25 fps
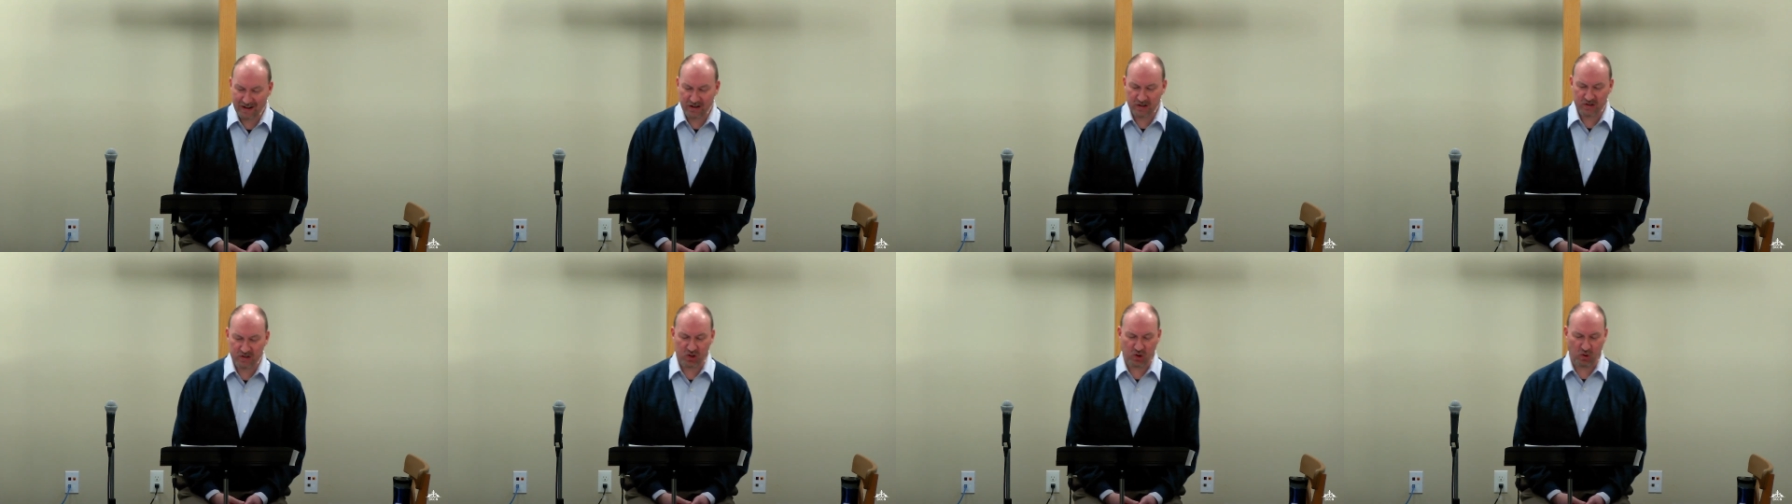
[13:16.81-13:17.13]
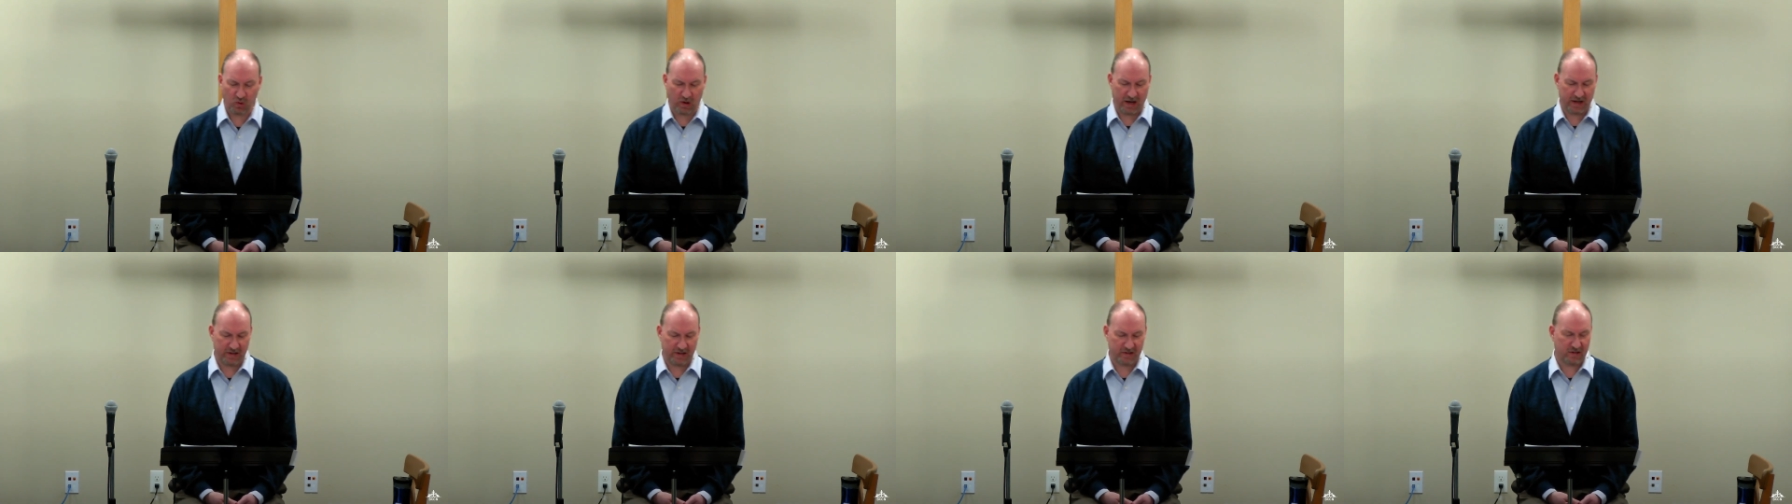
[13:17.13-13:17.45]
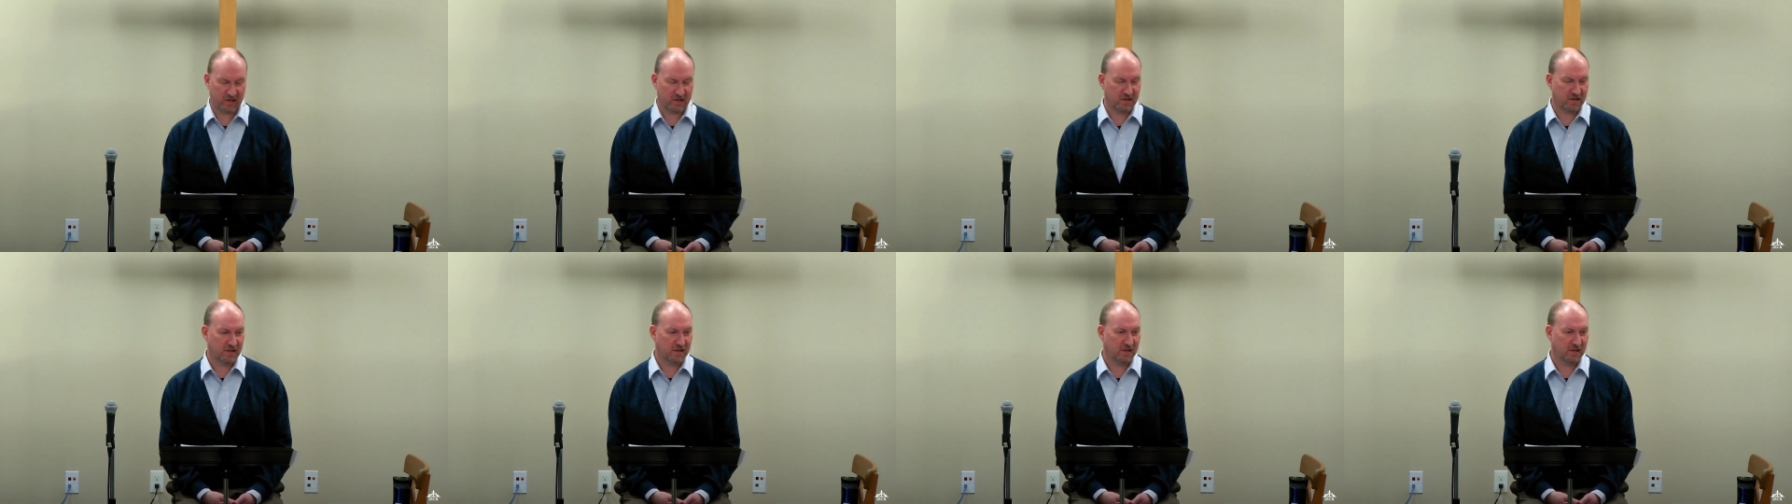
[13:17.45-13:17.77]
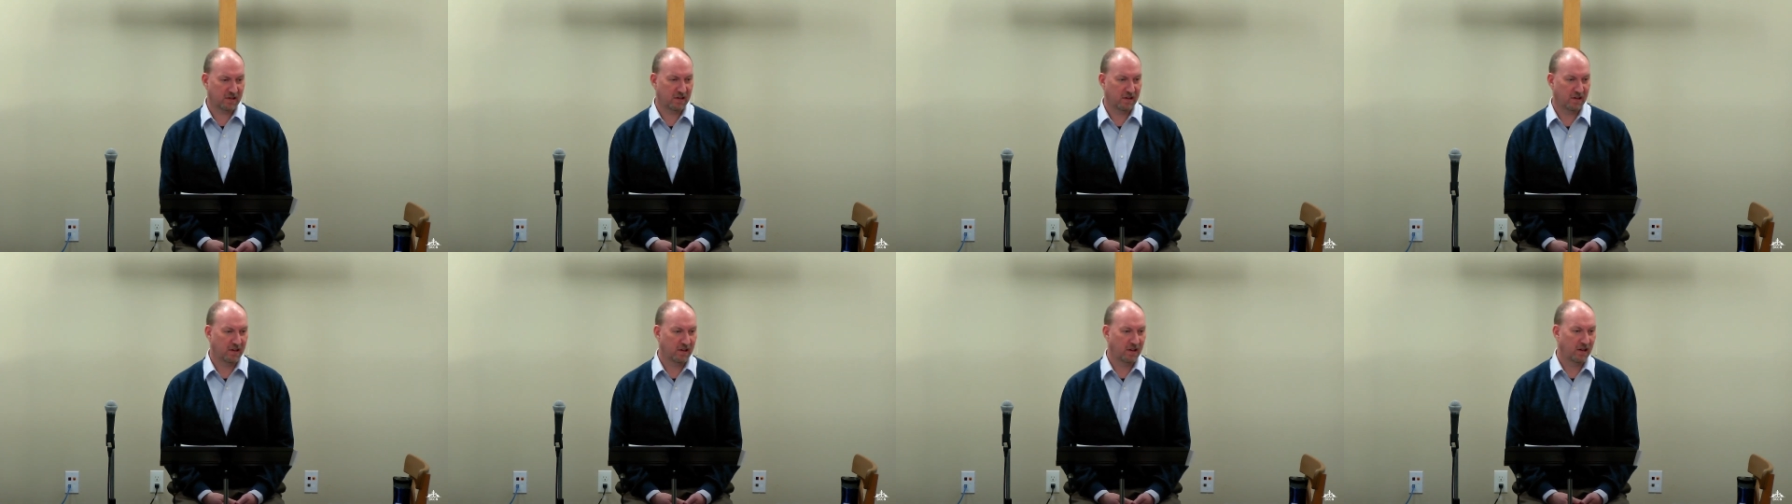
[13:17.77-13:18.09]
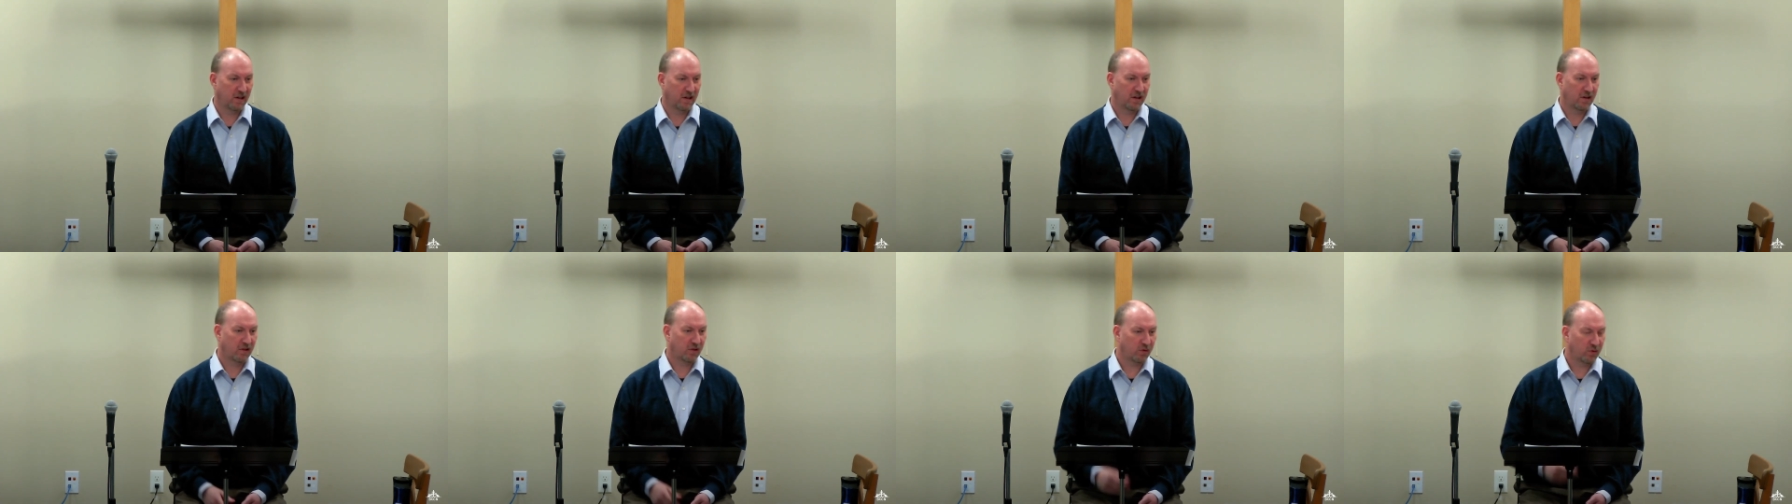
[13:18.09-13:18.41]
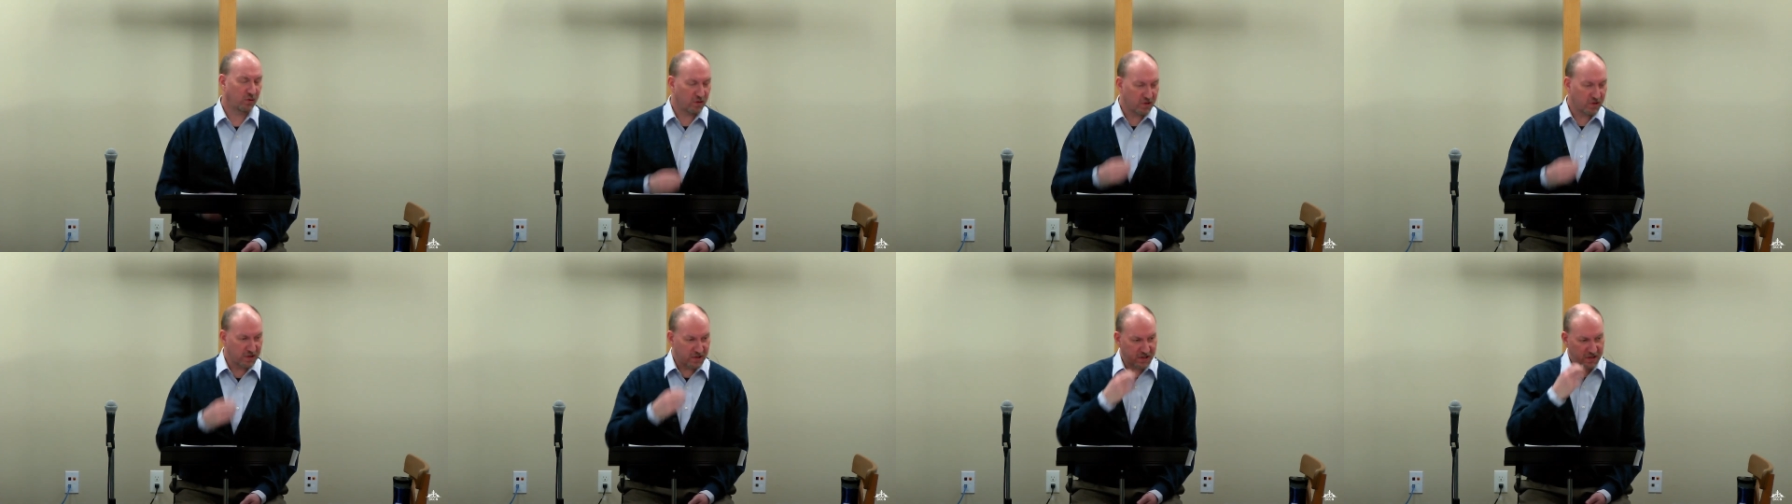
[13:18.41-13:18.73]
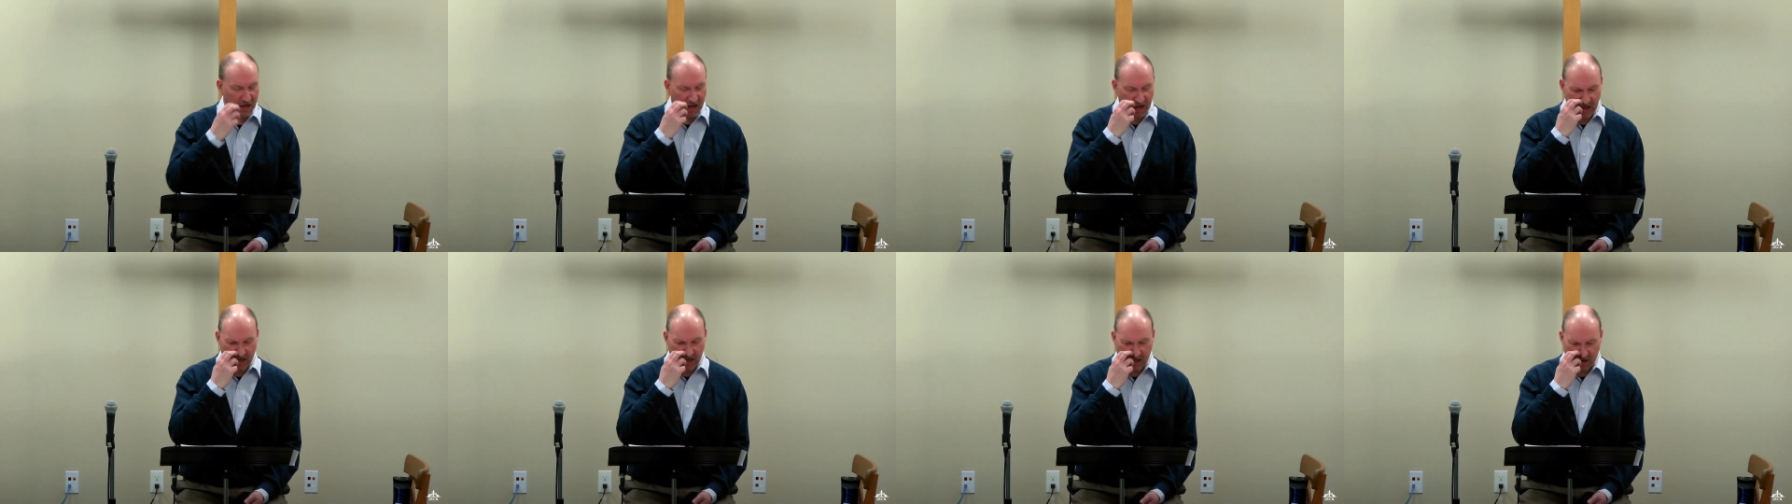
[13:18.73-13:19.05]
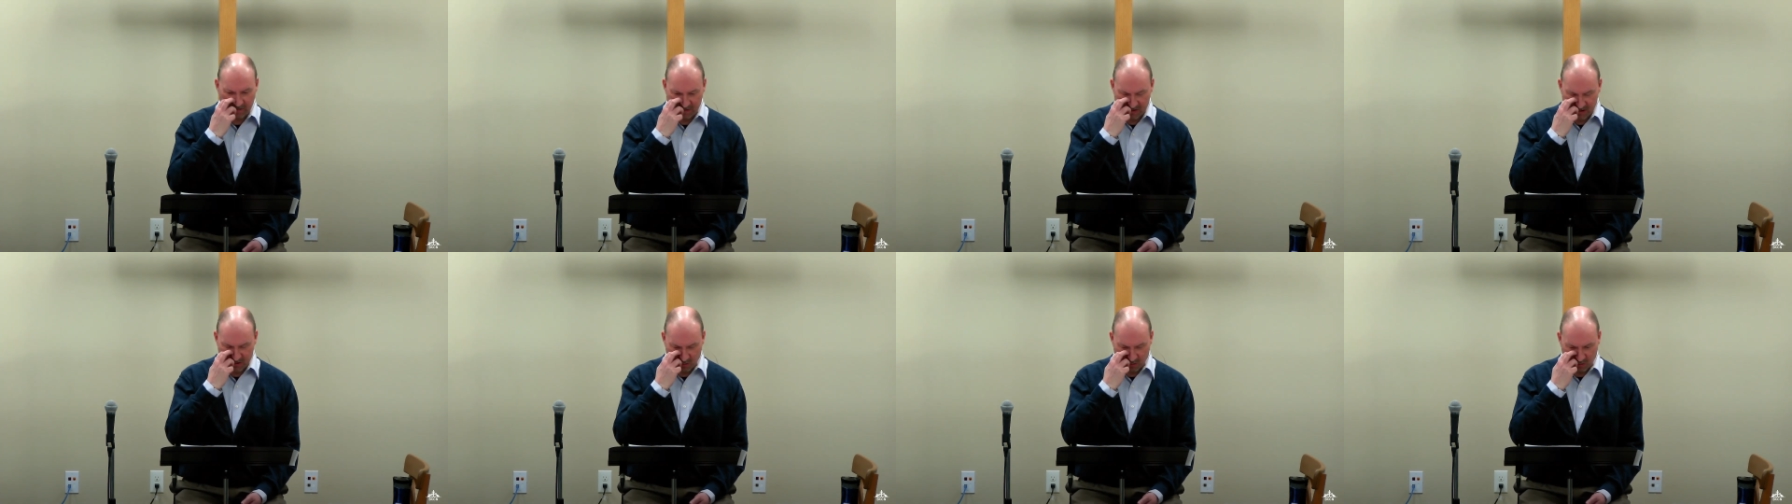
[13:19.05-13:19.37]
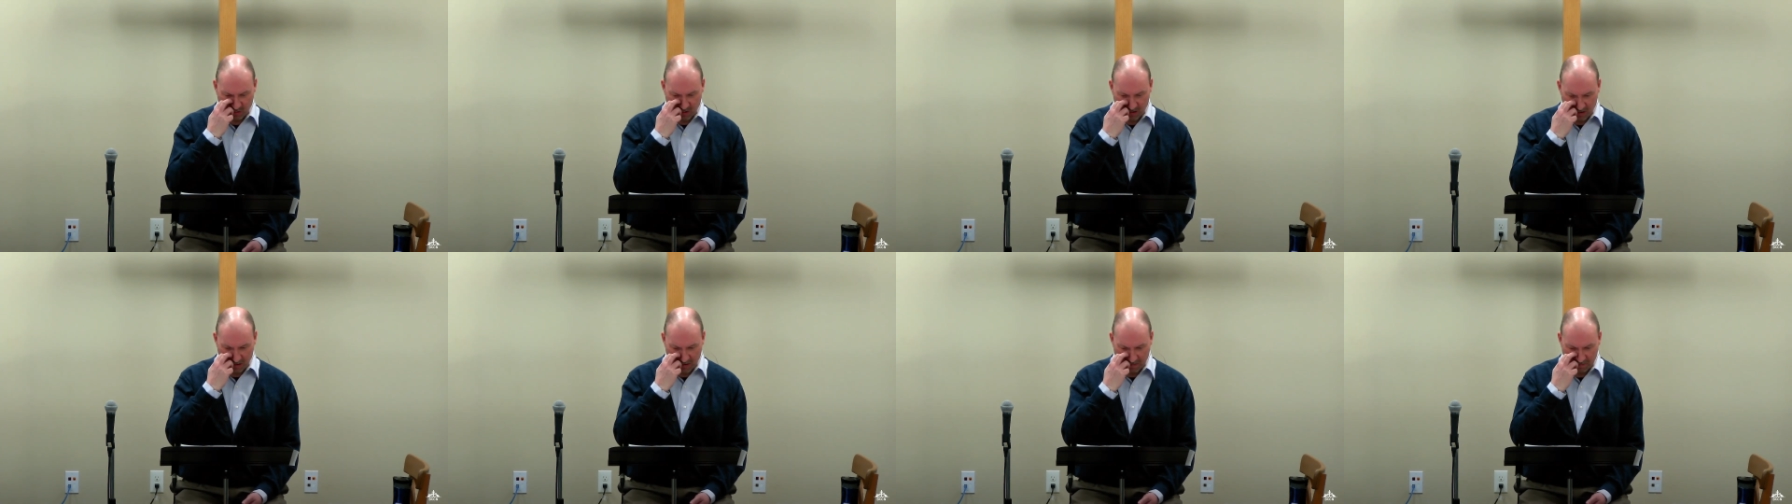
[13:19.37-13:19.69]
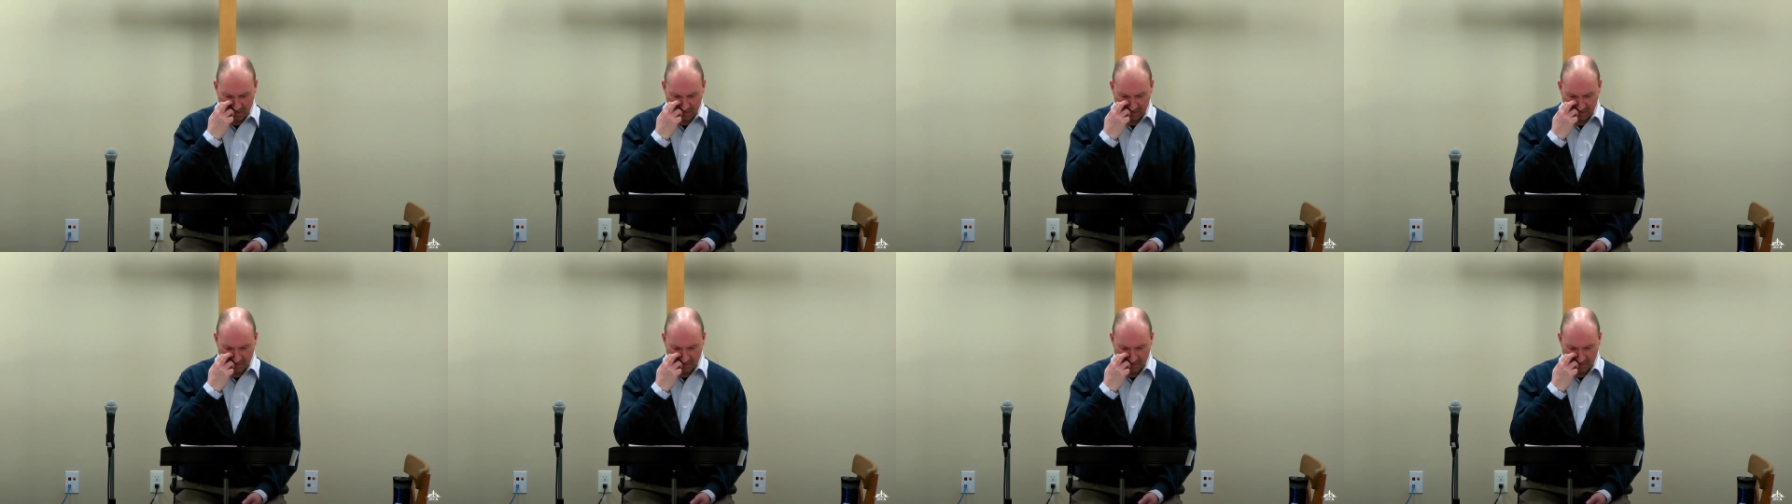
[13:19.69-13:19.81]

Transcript: to us through the study of His Word.